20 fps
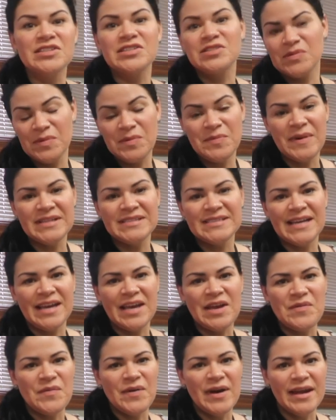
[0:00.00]
This will be my
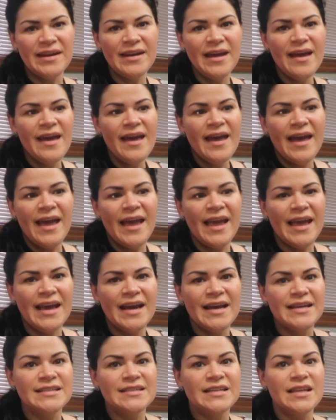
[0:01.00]
second one,
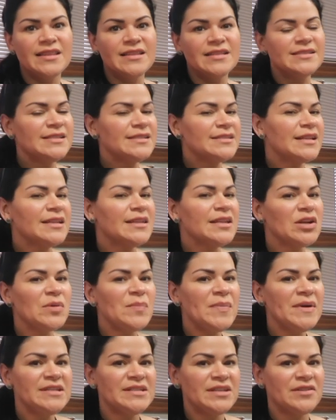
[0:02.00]
and this is a
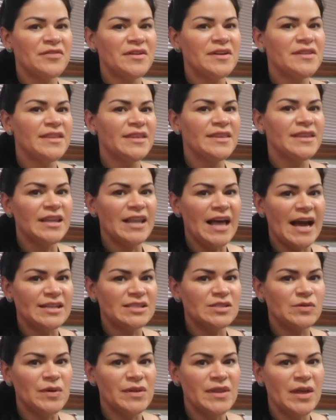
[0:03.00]
little bit different than the
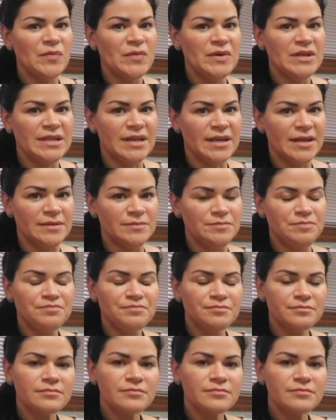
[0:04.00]
last one that we did.